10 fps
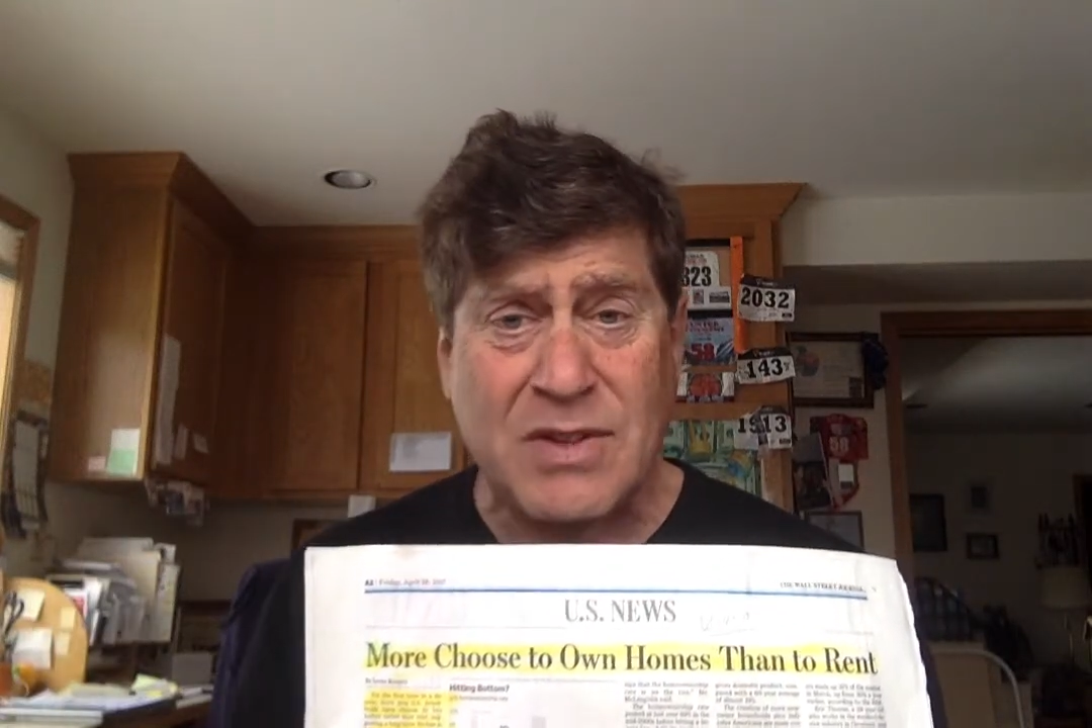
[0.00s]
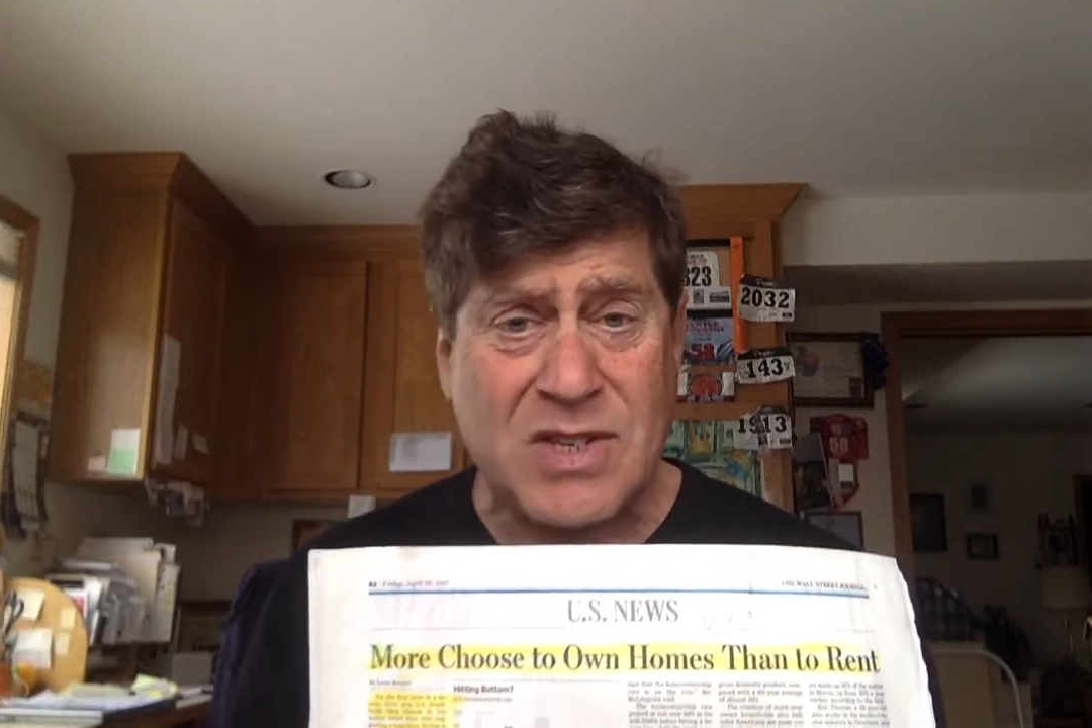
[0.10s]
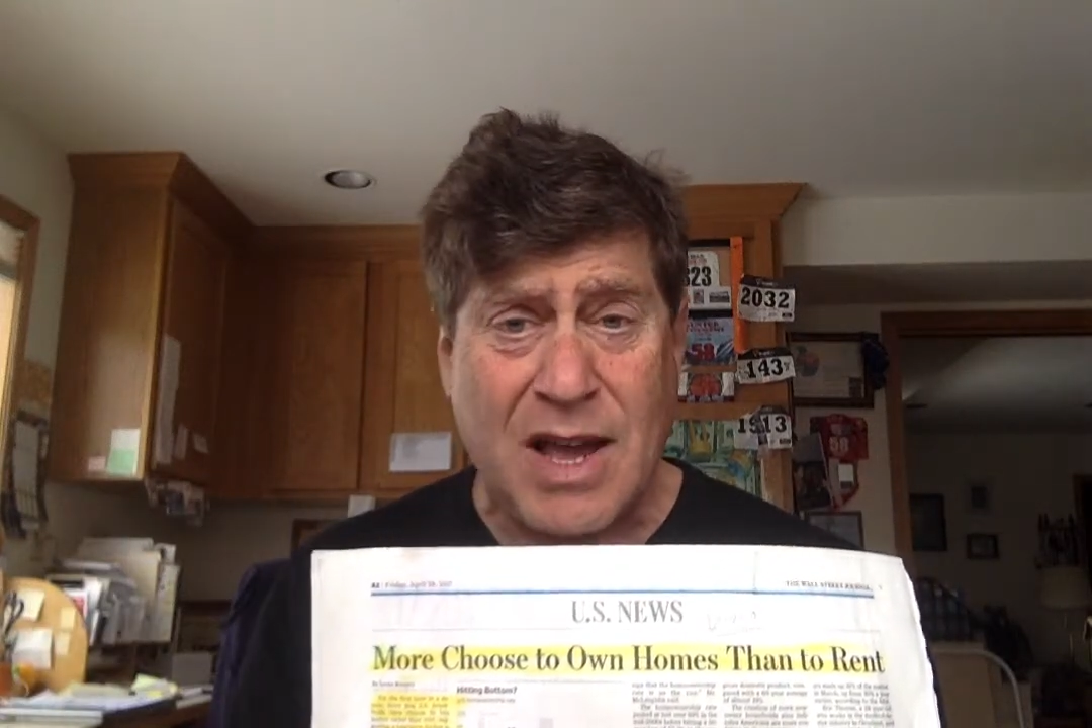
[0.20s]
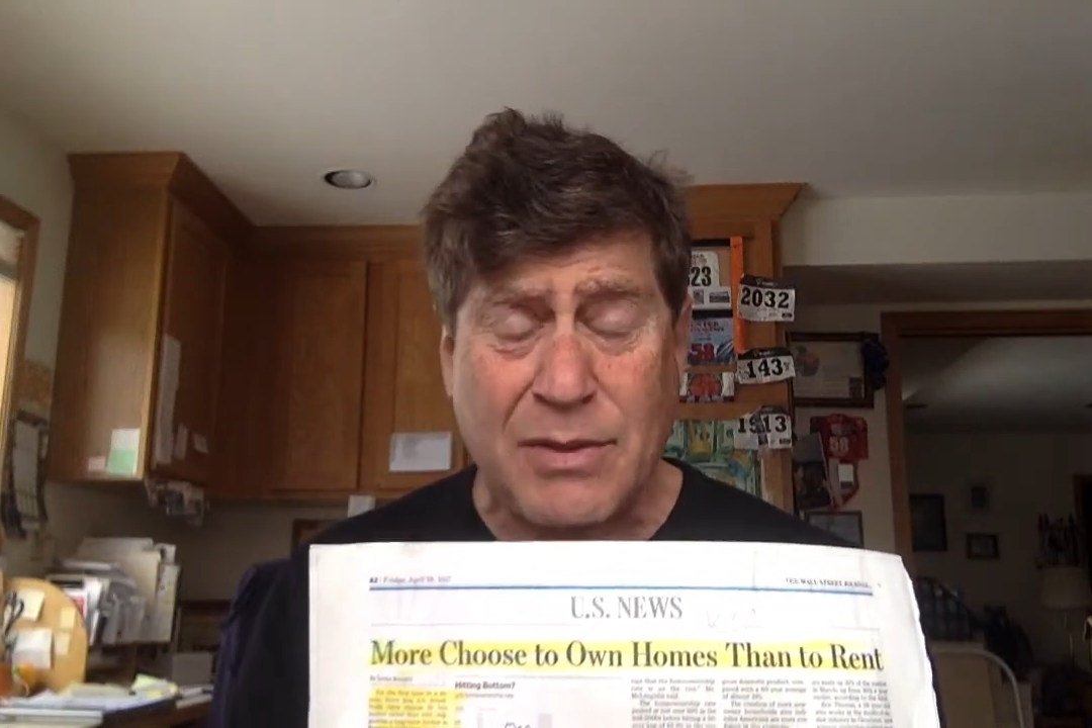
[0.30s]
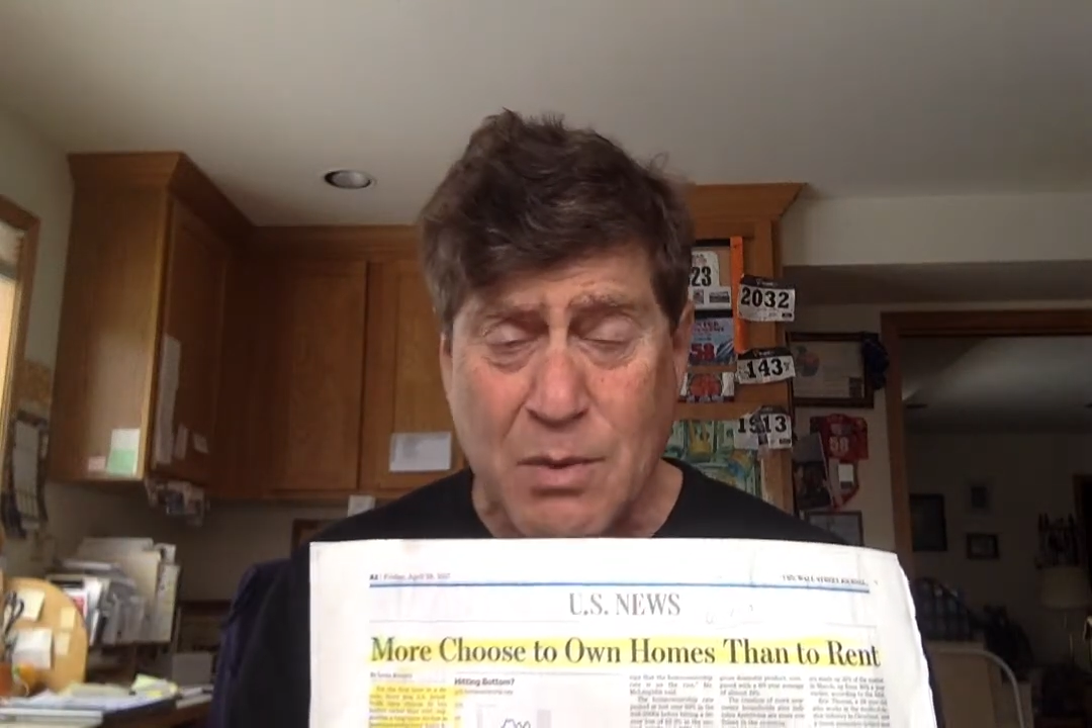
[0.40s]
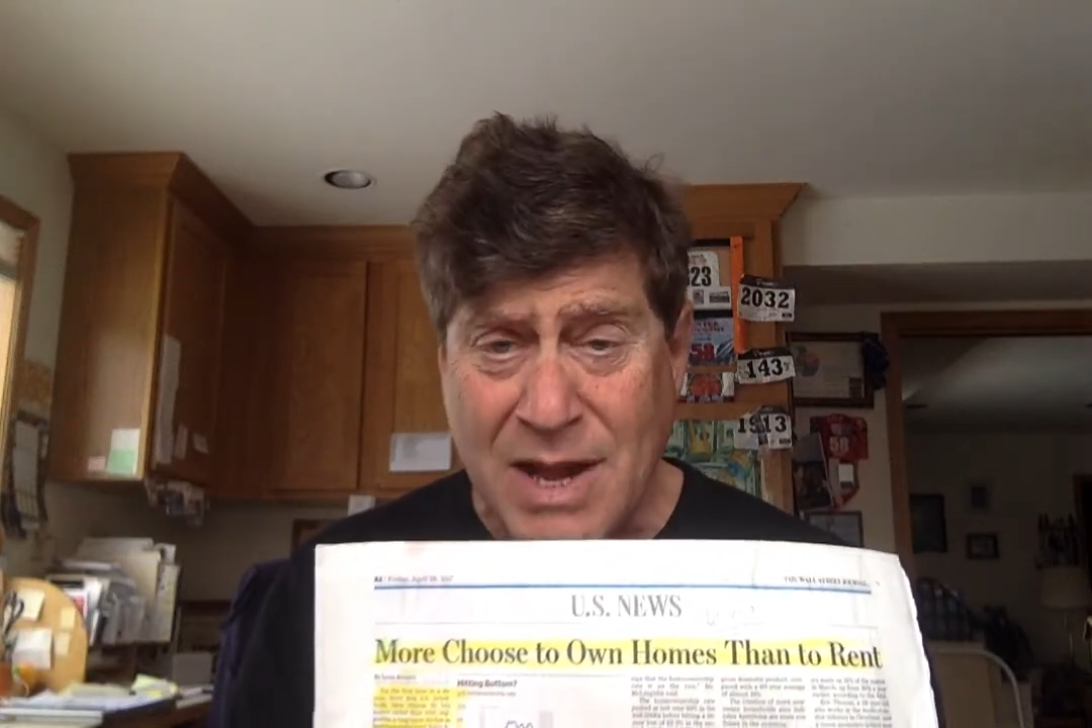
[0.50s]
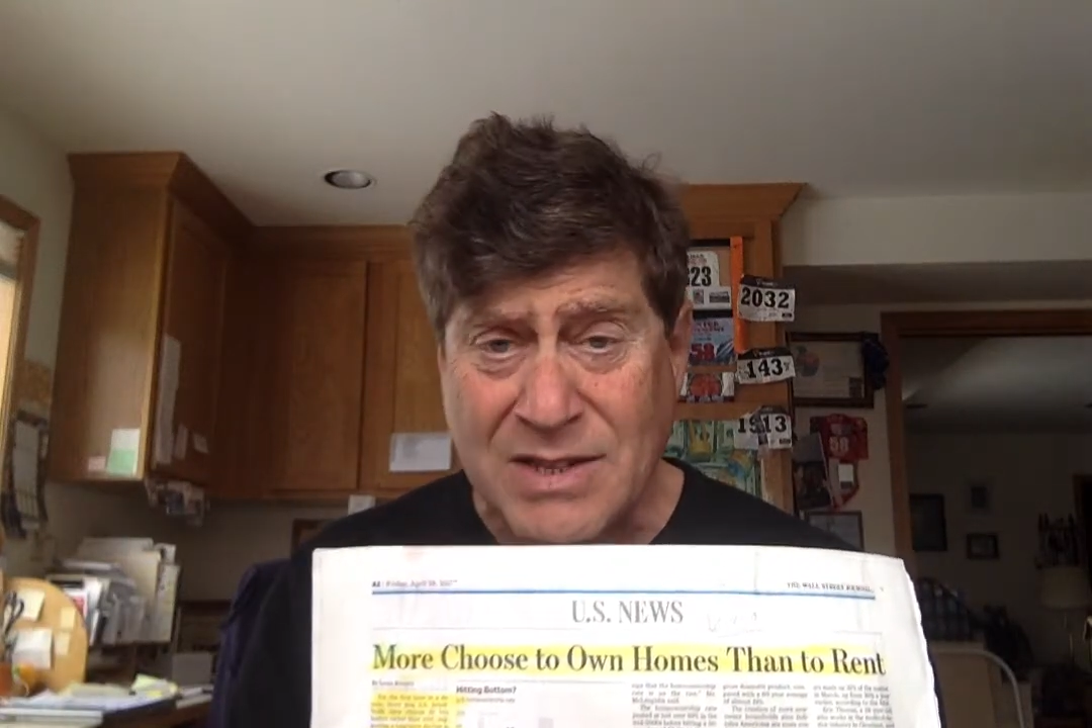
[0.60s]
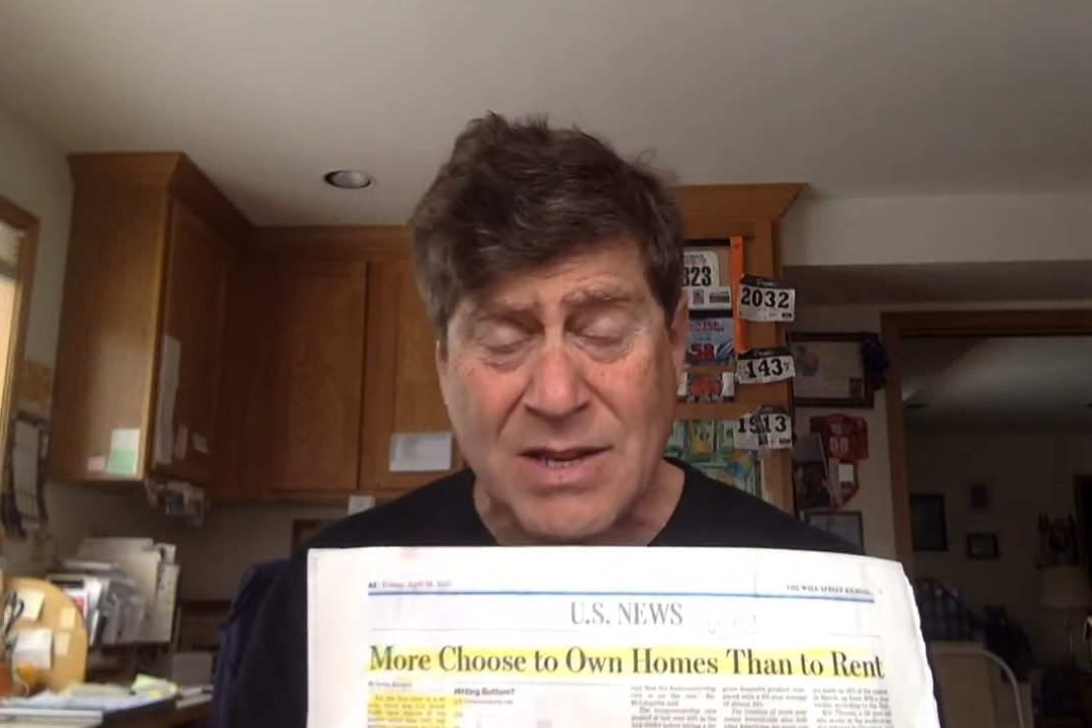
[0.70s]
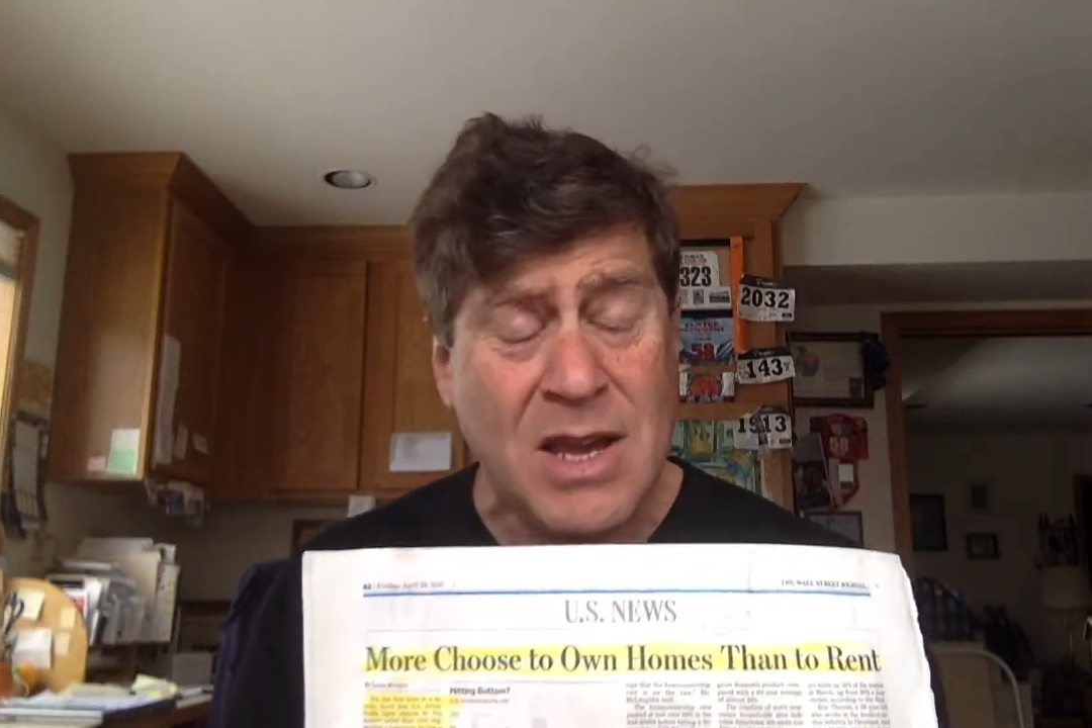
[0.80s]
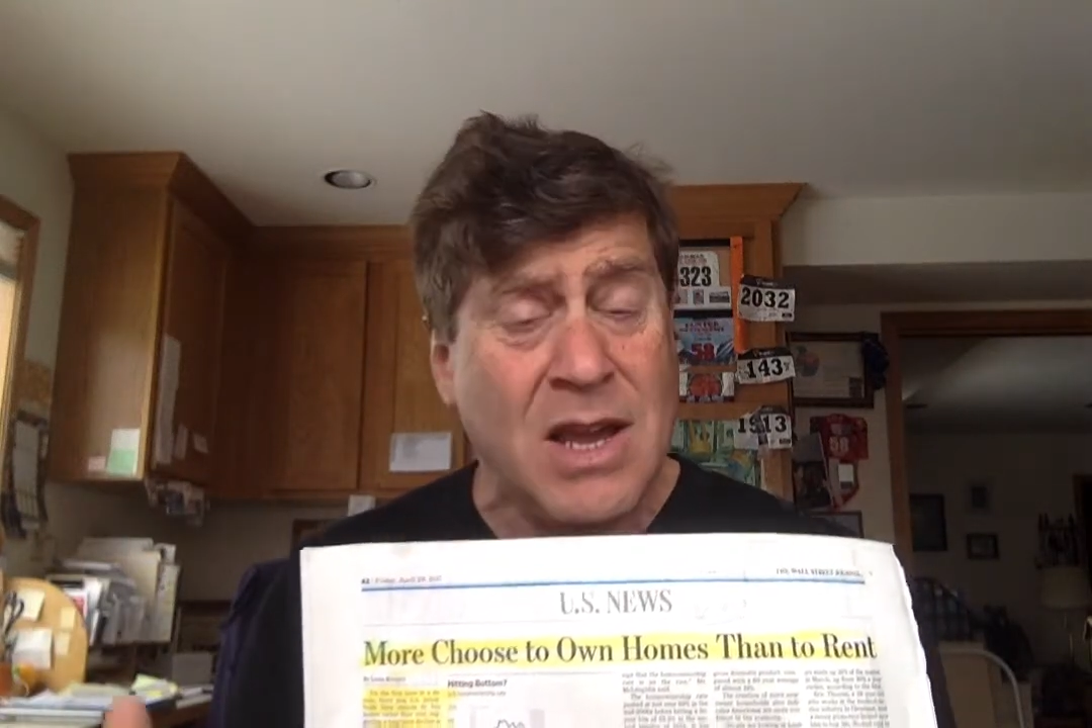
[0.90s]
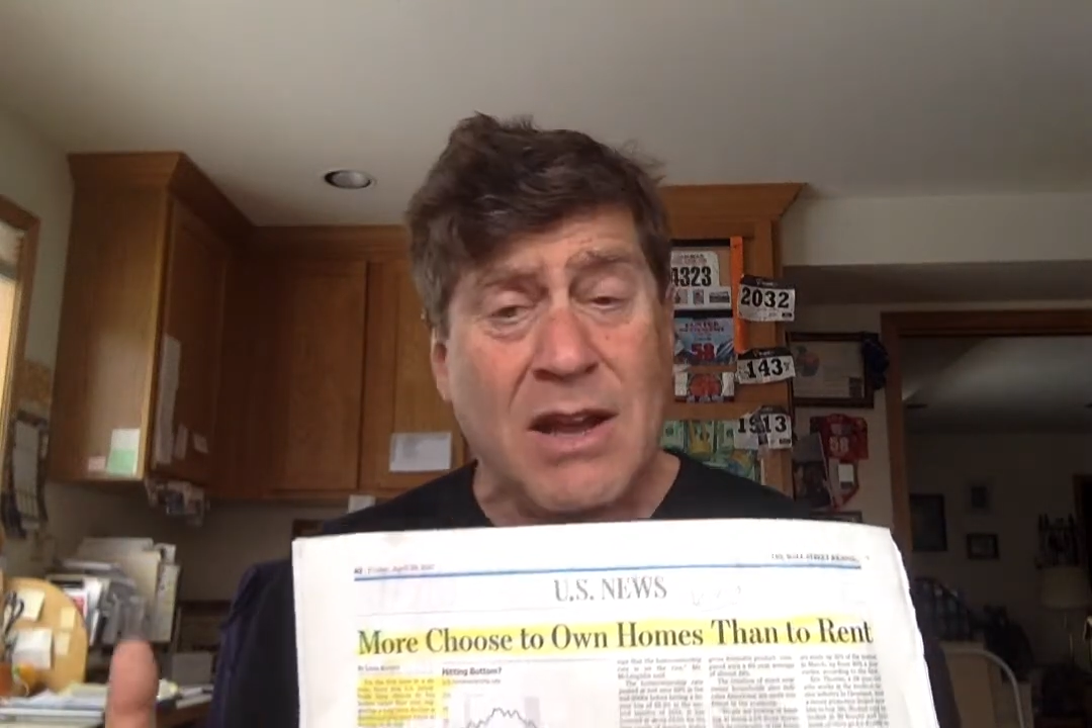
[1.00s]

and Southwest.